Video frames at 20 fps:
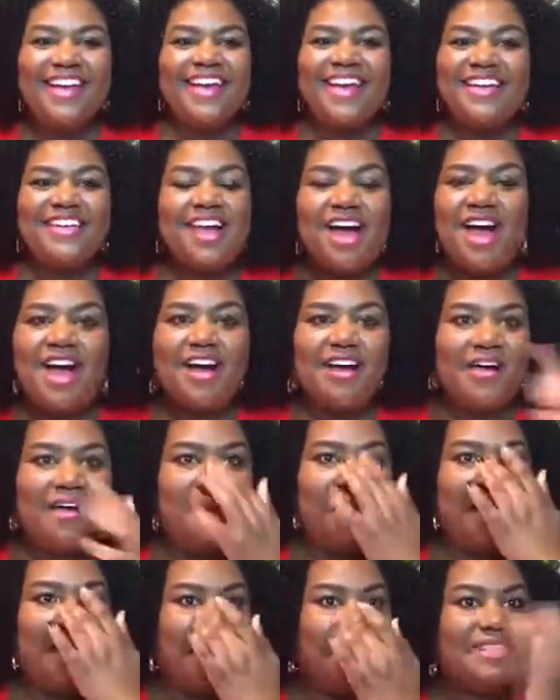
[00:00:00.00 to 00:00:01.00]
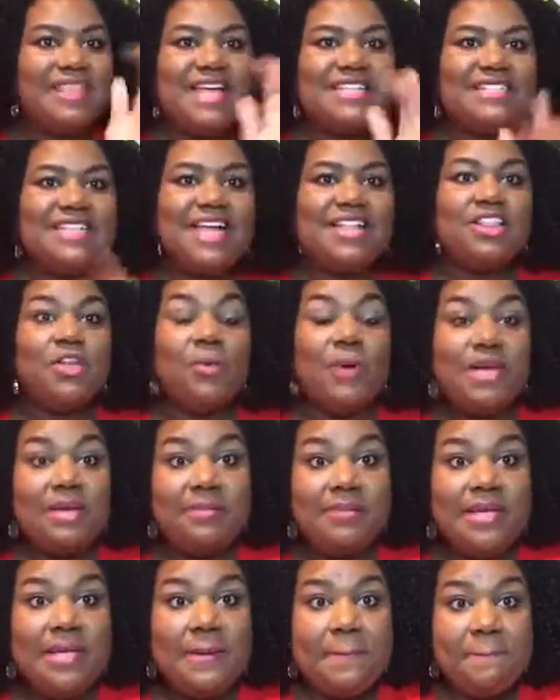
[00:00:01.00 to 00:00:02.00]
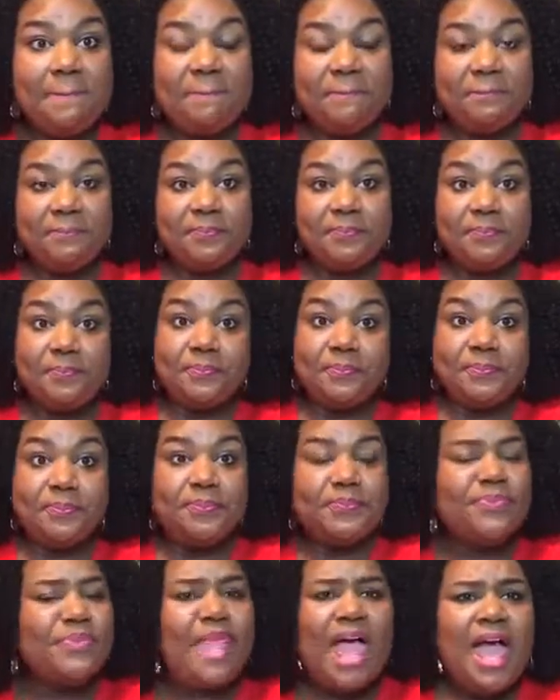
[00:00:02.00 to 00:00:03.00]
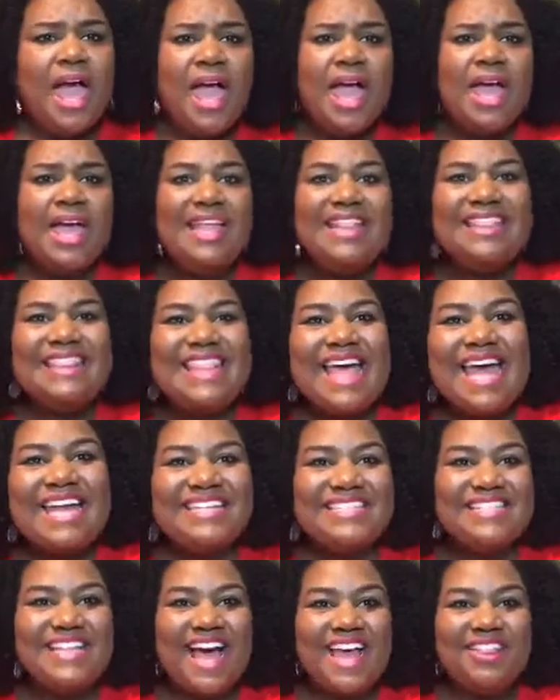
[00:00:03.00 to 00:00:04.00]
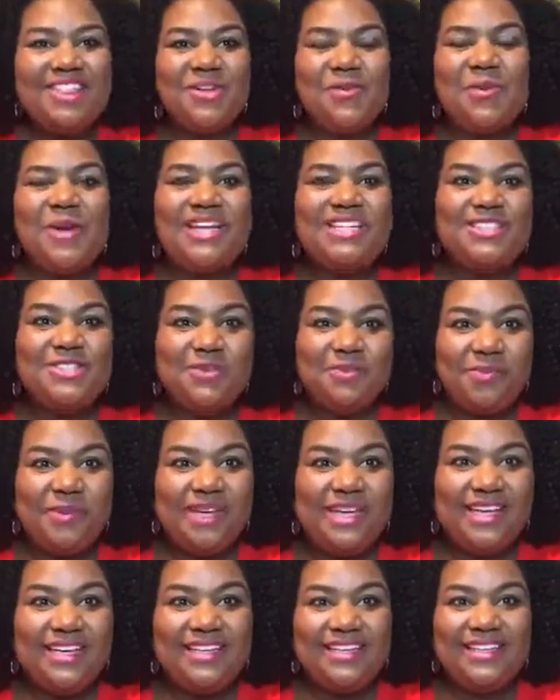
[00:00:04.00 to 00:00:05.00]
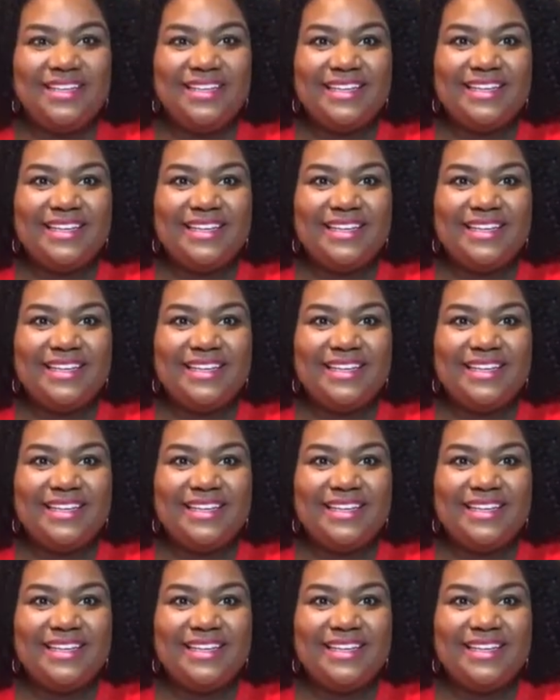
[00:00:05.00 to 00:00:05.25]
And y'all, that's not the way to be. That is not the way to be.